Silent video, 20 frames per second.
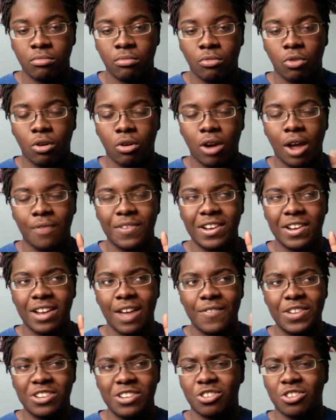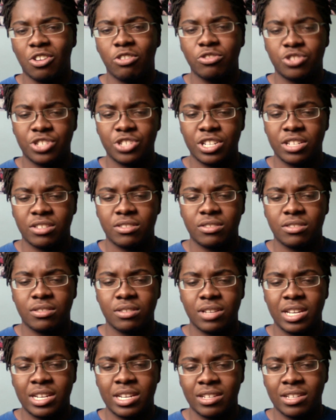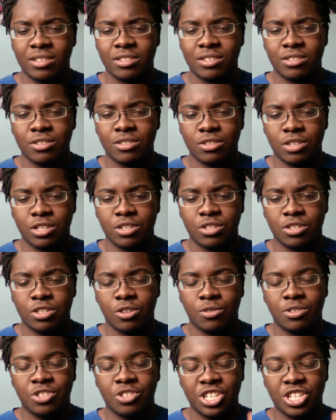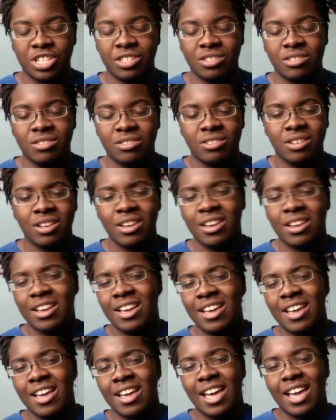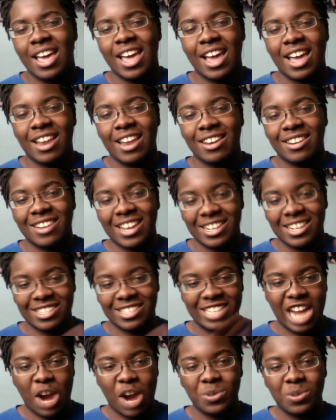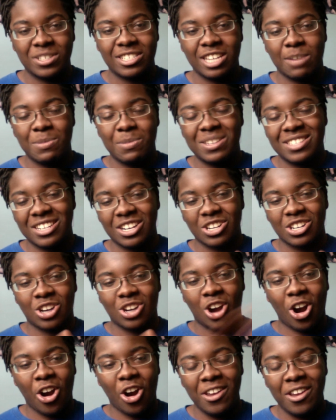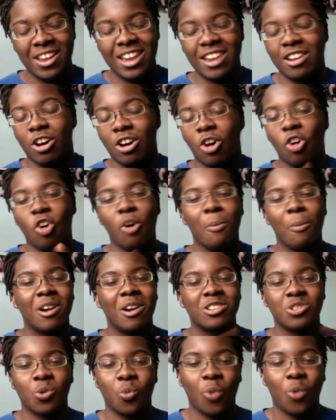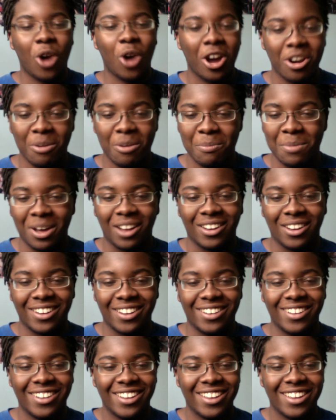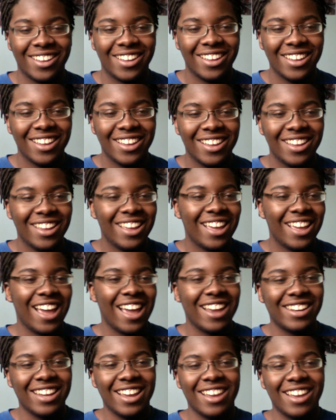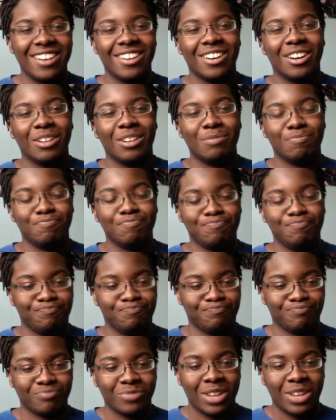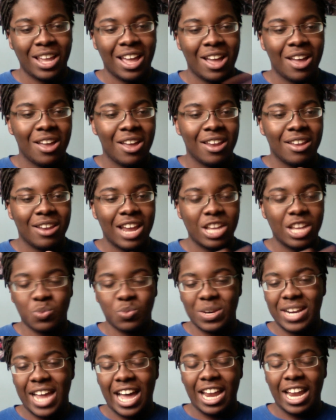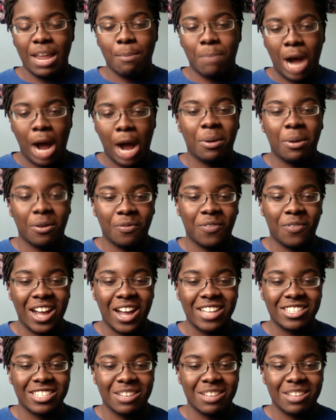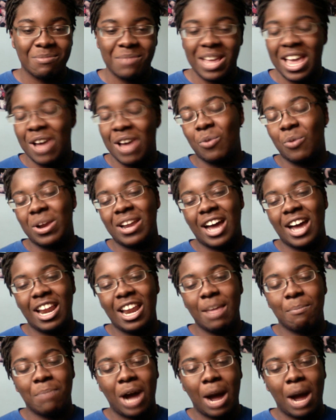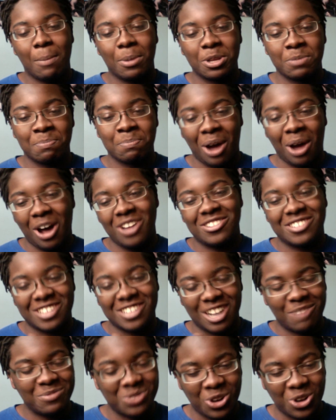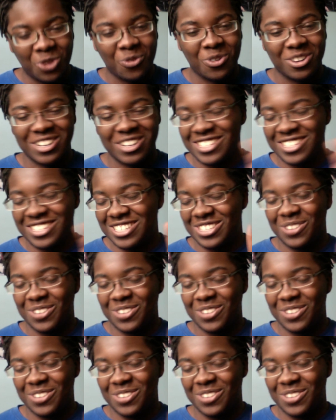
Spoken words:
or I think they're called jinns in the show, jinns. And the next time we see him, he's in a cart eating a whole bunch of watermelon, and then that's when Alibaba finds him. And when Alibaba's boss comes over, this